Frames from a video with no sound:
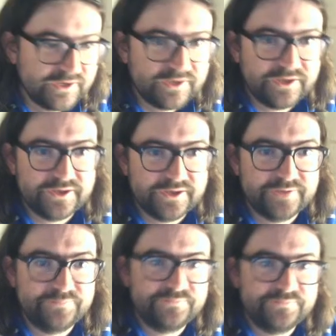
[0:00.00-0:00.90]

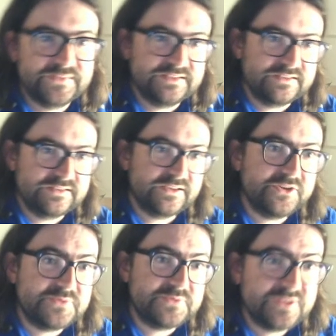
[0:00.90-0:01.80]
Um, this is the
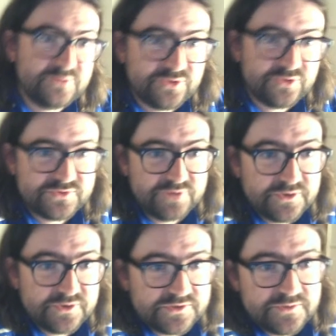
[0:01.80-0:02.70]
Science Museum across the
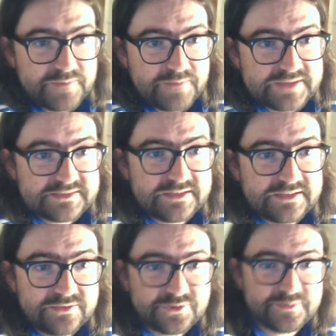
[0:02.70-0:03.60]
road, a new maths
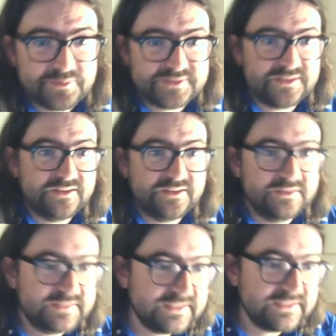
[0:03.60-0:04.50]
gallery by Zaha
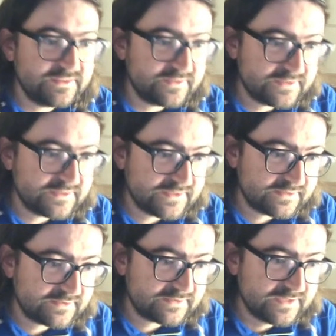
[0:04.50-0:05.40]
Hadid Architects.